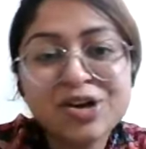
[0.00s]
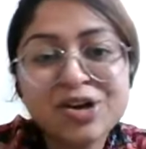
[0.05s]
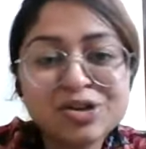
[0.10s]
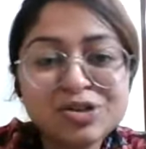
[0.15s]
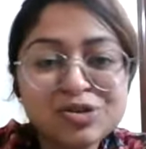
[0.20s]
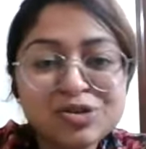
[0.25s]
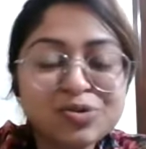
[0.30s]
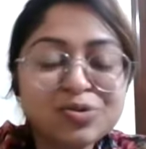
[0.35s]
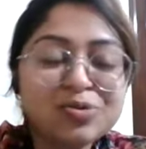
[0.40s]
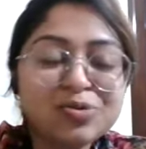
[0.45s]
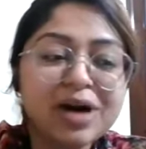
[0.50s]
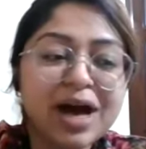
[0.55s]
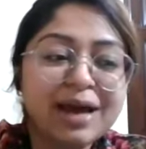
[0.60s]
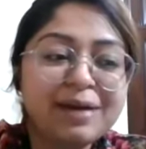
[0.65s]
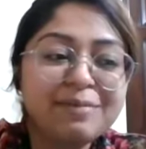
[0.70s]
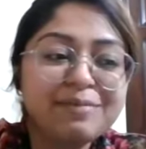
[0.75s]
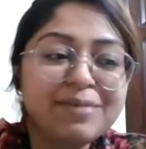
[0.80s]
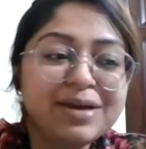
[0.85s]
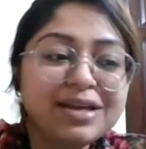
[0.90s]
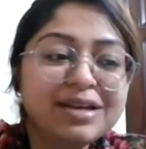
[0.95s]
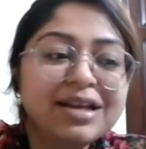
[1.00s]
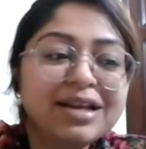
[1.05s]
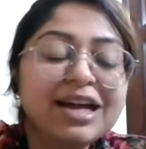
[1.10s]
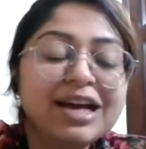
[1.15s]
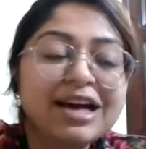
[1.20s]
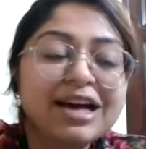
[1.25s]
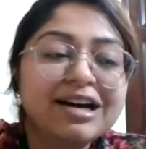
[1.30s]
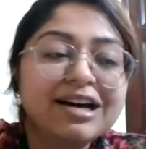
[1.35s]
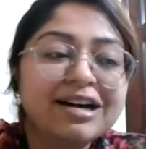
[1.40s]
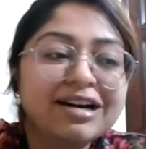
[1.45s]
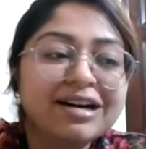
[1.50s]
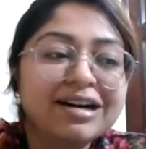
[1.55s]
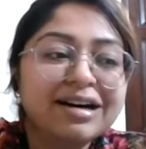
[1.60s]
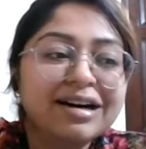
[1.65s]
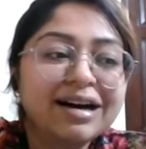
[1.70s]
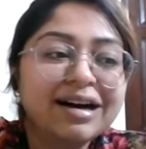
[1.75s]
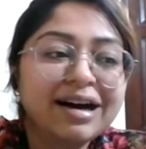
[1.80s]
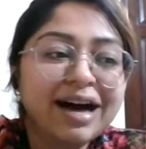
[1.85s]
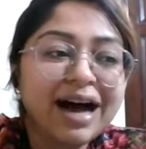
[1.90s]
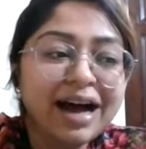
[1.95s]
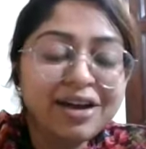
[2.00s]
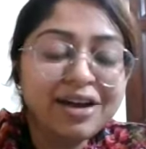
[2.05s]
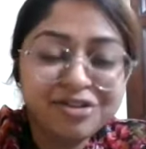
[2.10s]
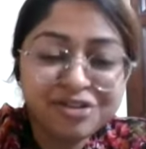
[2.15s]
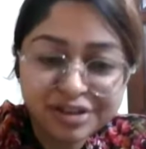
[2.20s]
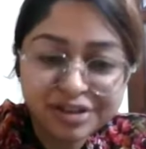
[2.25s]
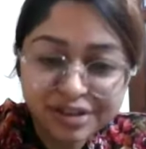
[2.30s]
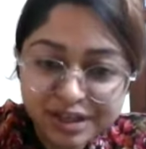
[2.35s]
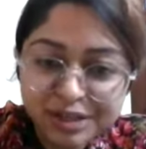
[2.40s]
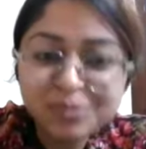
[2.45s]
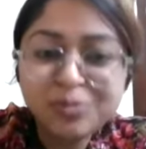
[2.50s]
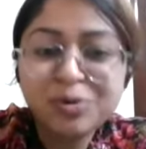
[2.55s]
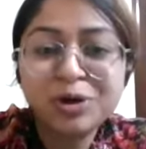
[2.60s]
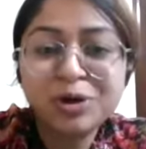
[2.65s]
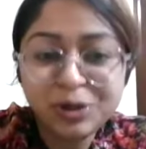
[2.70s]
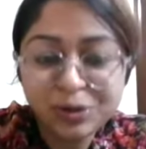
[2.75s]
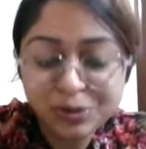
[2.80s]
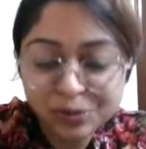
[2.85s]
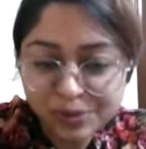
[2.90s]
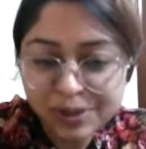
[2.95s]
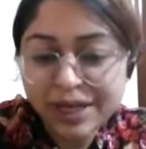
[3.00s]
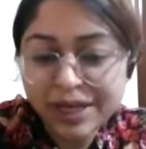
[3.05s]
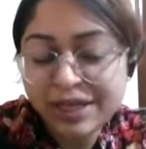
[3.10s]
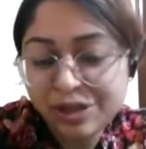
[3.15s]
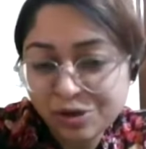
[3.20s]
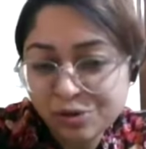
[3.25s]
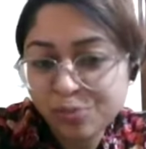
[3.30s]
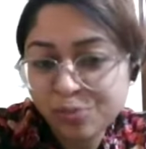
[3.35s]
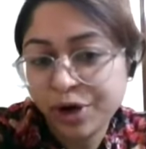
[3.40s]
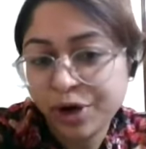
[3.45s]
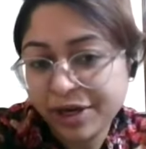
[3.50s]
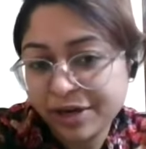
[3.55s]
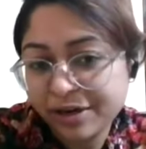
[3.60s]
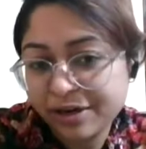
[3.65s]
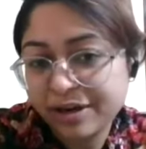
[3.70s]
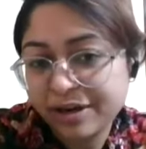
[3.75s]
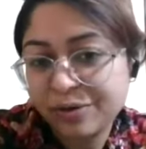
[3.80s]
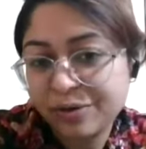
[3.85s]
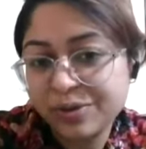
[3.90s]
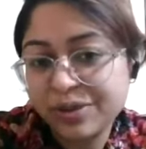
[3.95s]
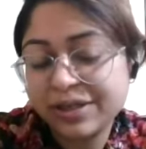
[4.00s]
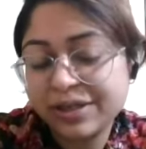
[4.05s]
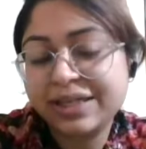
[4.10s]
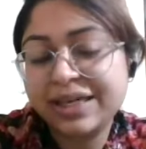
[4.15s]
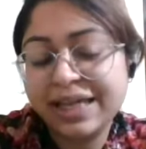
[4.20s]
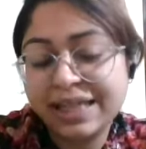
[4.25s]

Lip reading: So I mean, I really want to, like you pointed out,